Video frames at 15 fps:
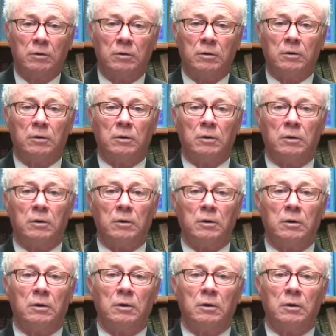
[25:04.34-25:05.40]

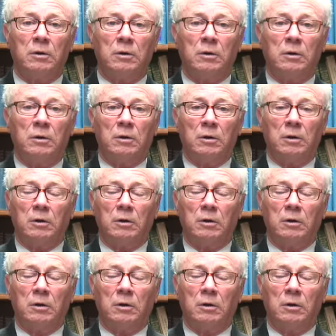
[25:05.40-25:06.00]
No one is speaking in this clip.